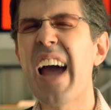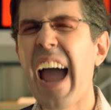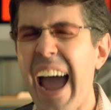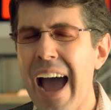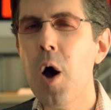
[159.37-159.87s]

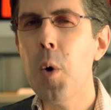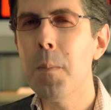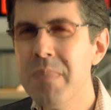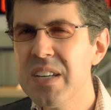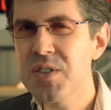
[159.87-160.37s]
how
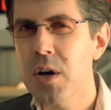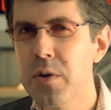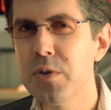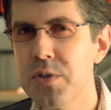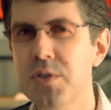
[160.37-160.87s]

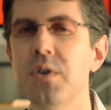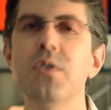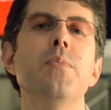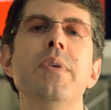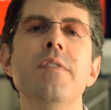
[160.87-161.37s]

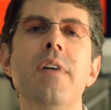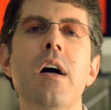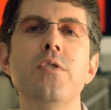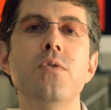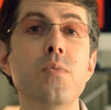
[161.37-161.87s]
misunderstood the
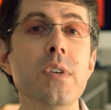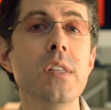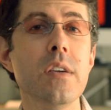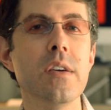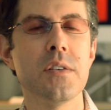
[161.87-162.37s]
p-value
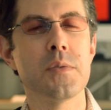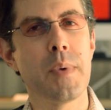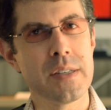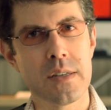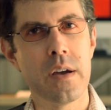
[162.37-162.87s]
really is
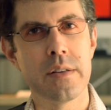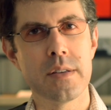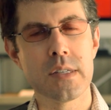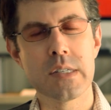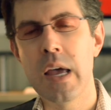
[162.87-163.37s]
by
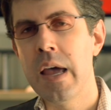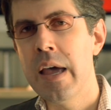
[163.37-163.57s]
scientists.